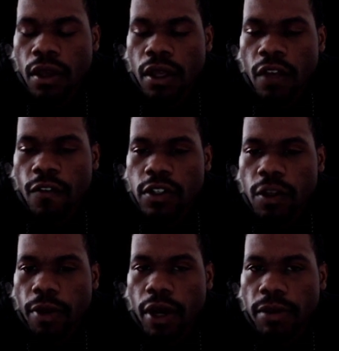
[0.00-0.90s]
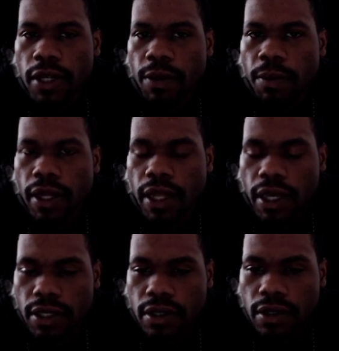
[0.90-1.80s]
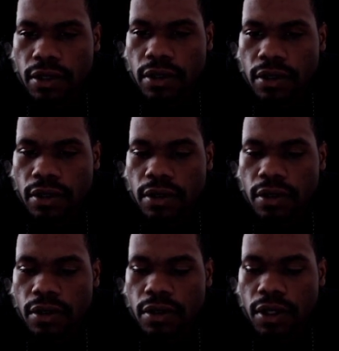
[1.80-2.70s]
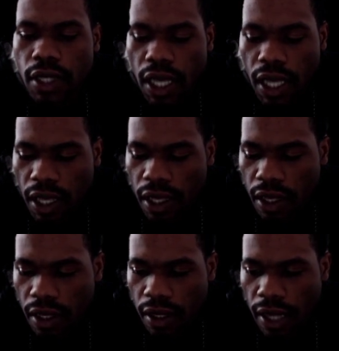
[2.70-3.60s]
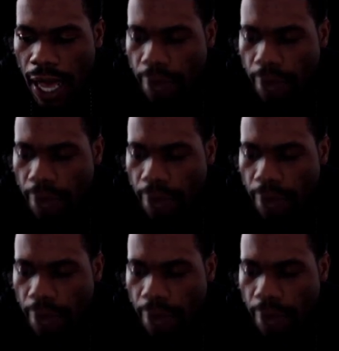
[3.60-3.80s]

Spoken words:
if it's a public place and I'm